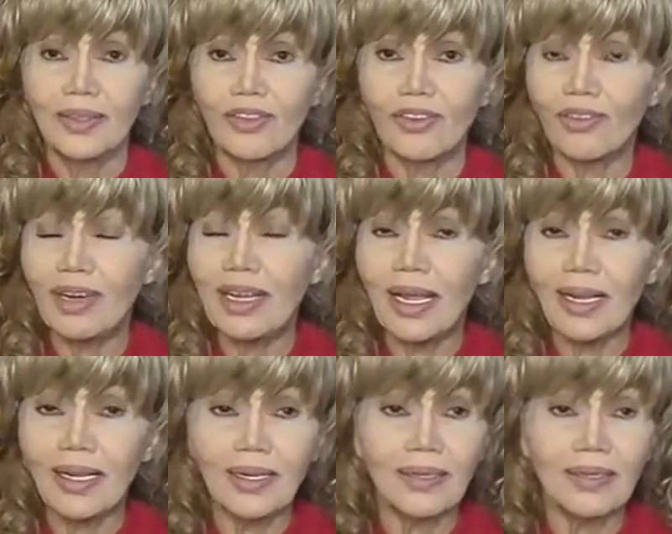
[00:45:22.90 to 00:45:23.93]

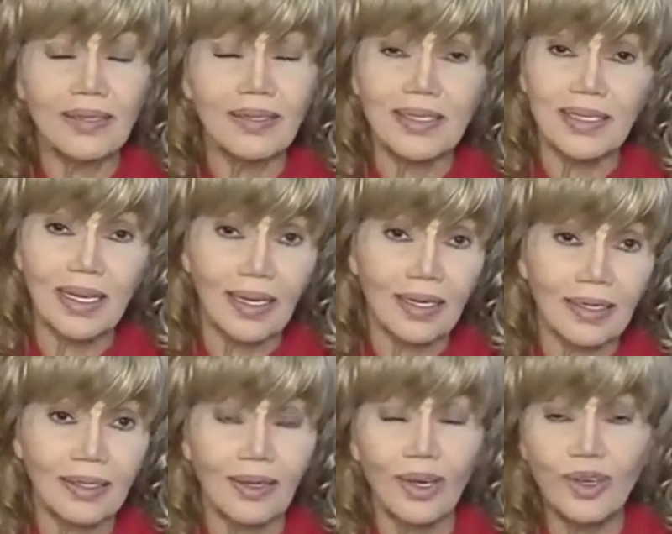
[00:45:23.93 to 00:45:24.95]
3Ls and
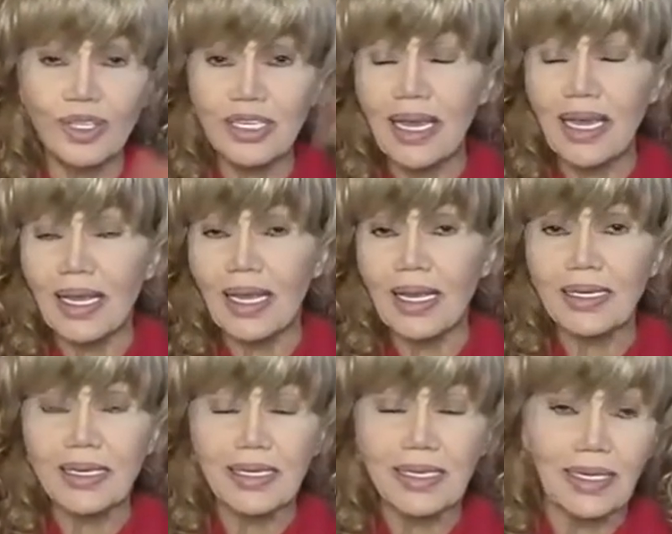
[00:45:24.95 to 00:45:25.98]

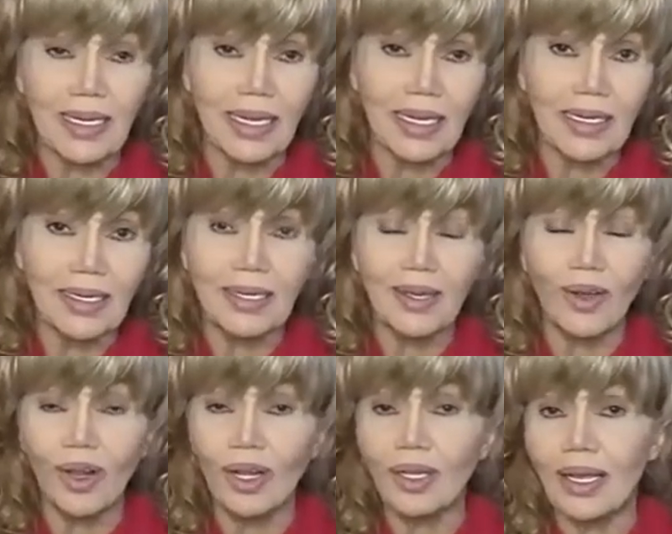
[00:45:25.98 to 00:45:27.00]
OT8 and
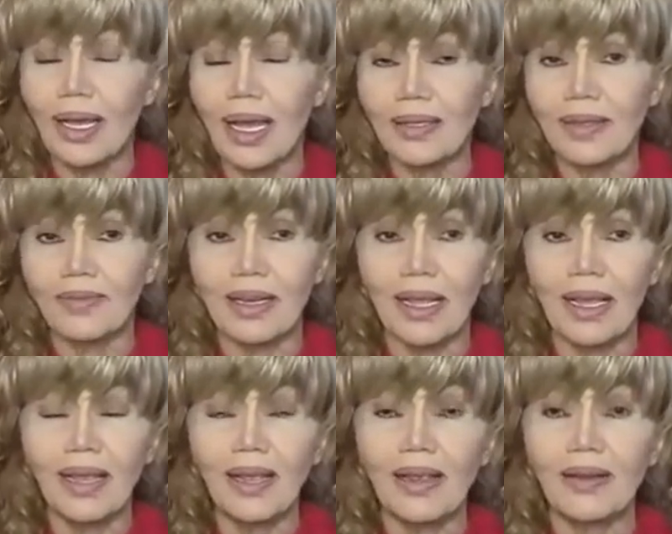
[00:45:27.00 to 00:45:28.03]
all the high, they've done
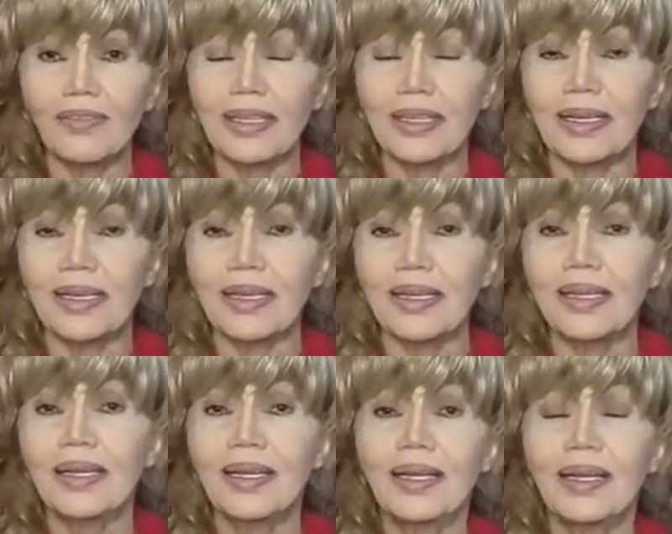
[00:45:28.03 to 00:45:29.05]
everything
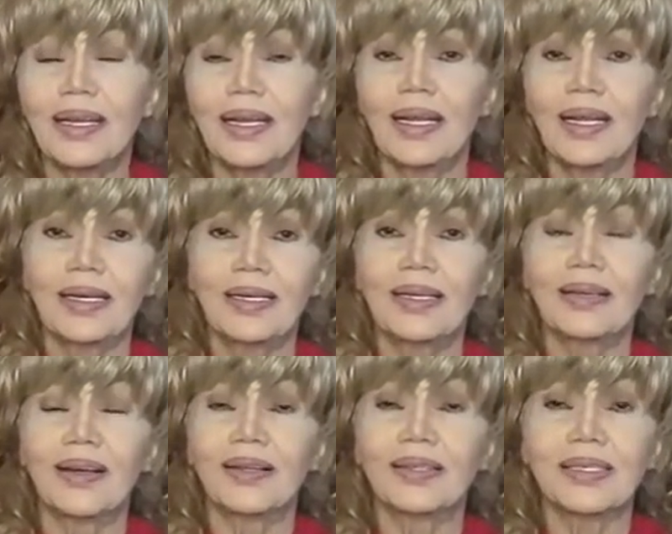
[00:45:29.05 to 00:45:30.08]
the
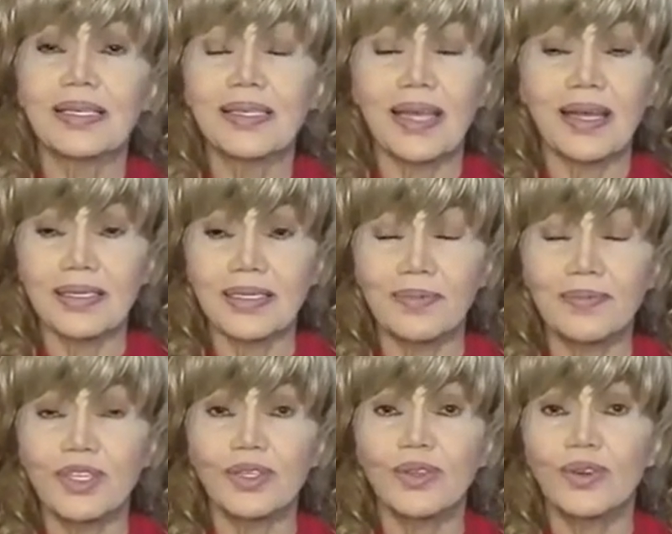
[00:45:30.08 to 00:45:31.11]
cult has asked them
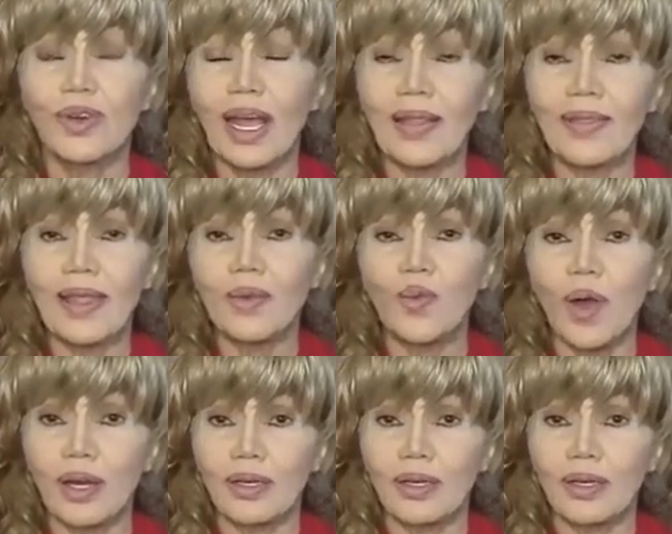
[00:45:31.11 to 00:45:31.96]
to. And then what?